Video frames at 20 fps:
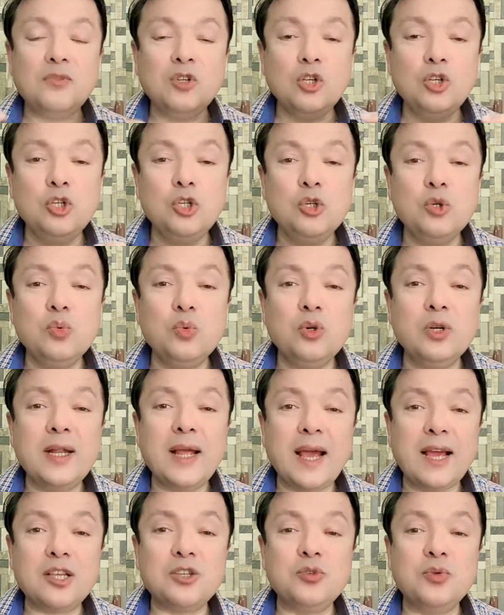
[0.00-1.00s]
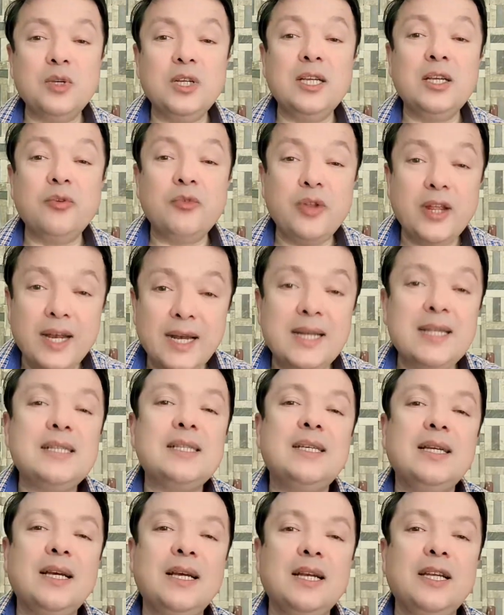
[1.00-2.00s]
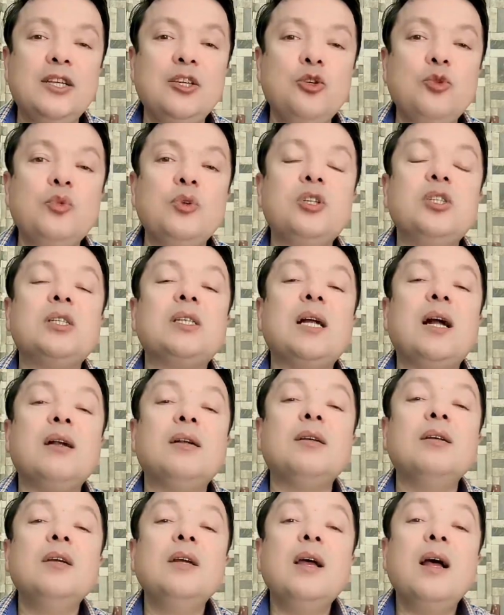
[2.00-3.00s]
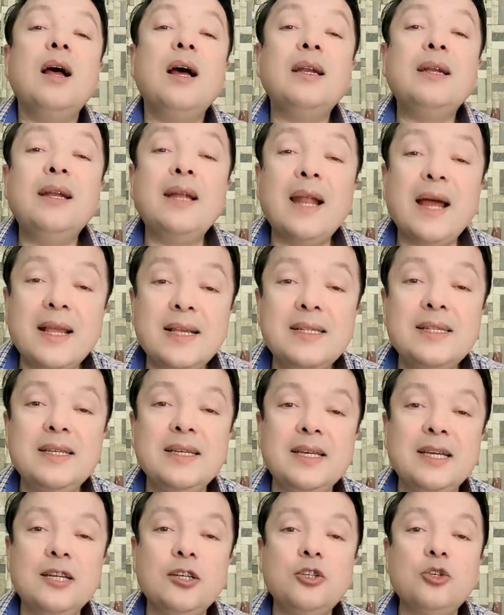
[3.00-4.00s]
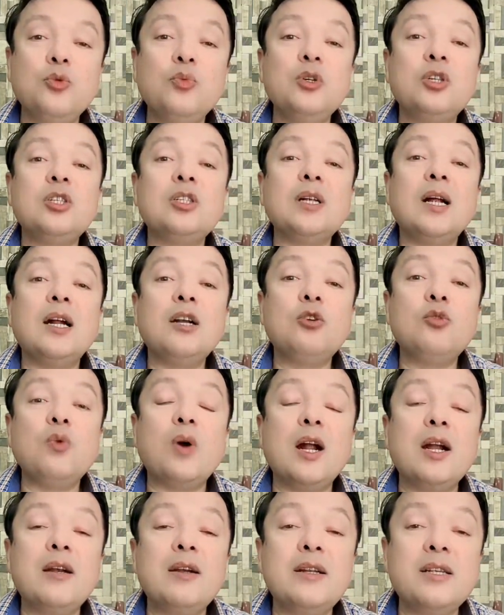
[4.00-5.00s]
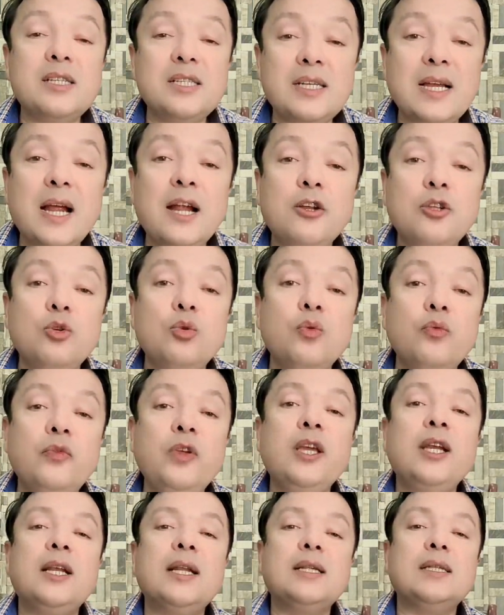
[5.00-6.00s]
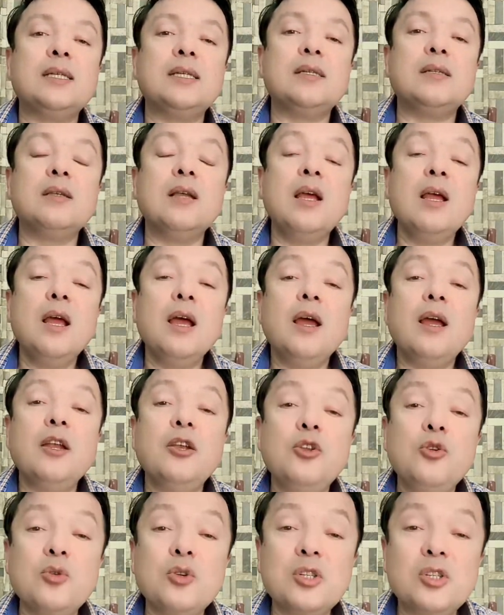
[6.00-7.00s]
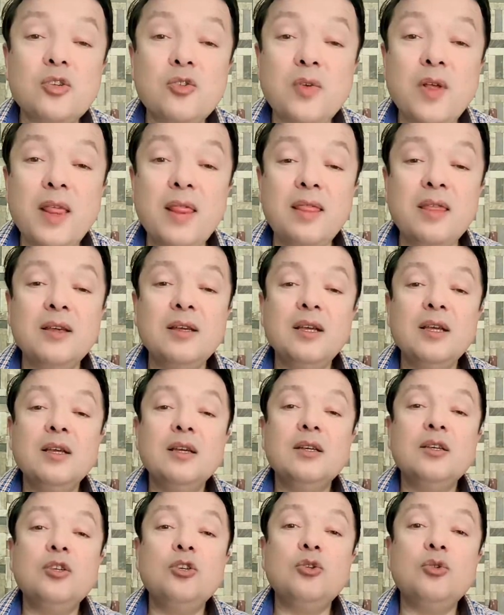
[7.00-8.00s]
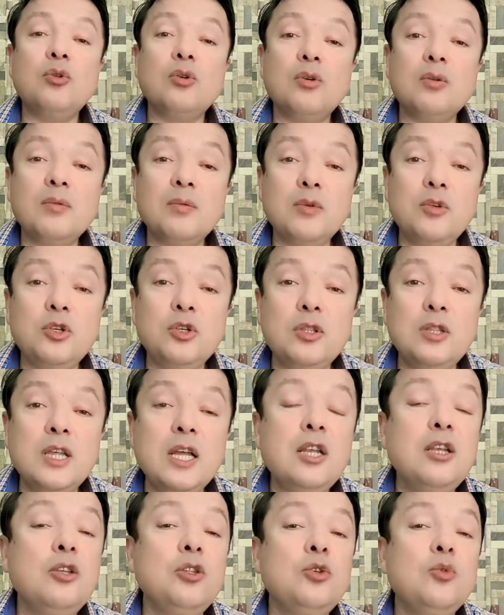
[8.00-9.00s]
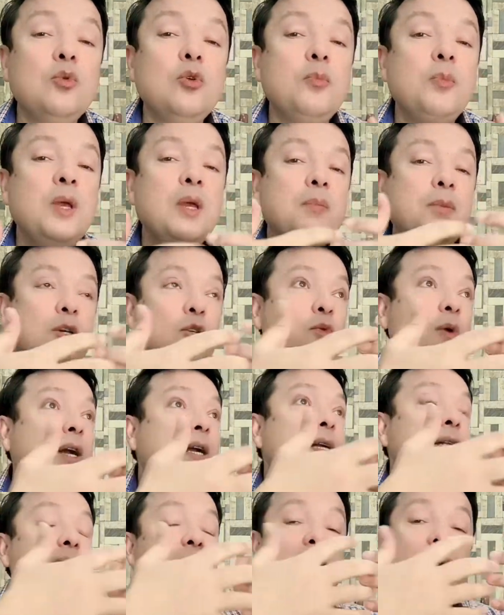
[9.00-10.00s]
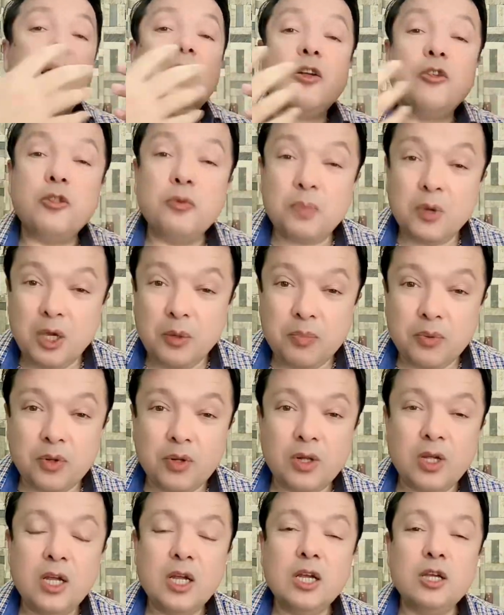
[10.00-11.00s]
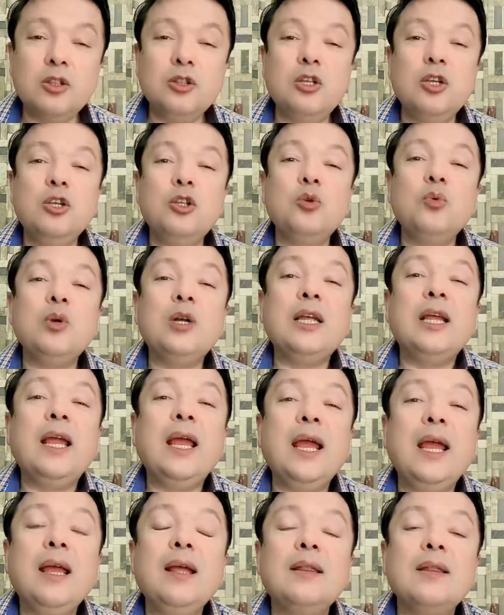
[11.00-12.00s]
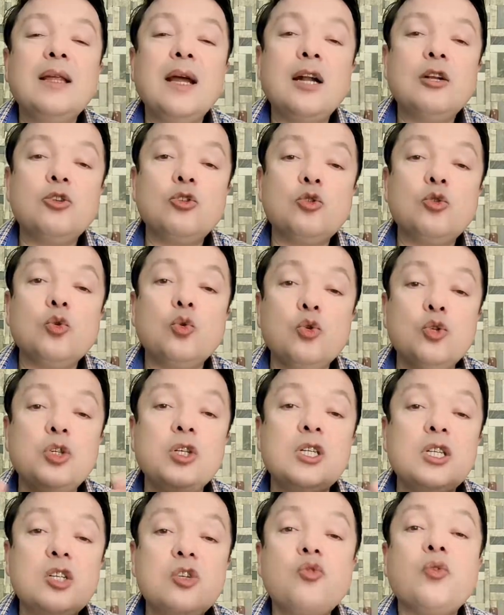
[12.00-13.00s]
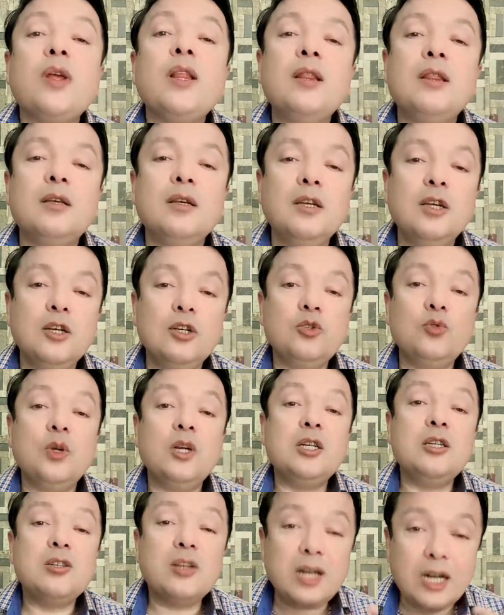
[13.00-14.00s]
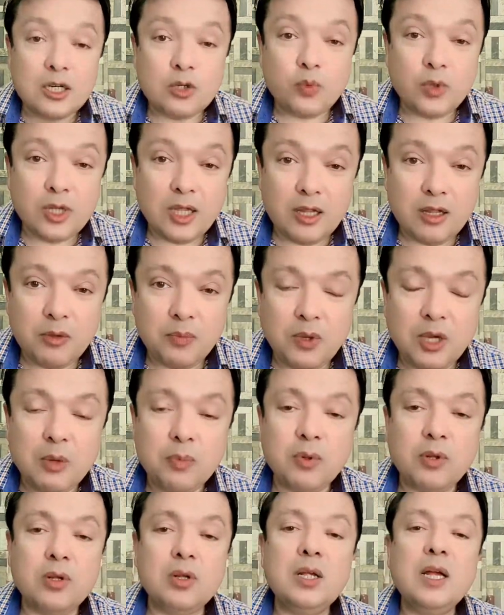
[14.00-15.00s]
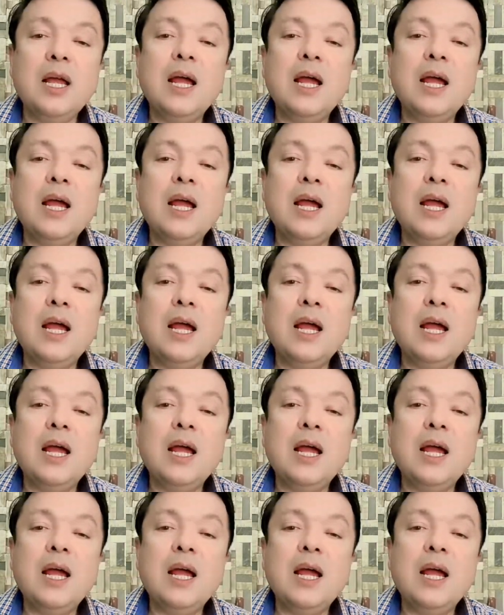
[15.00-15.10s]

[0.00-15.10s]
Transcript: you would actually realistically, you would start analyzing it. You would start to understand your weaknesses and your strength. Then you would be able to understand other people. Then you would gain that social strength to interact with other people.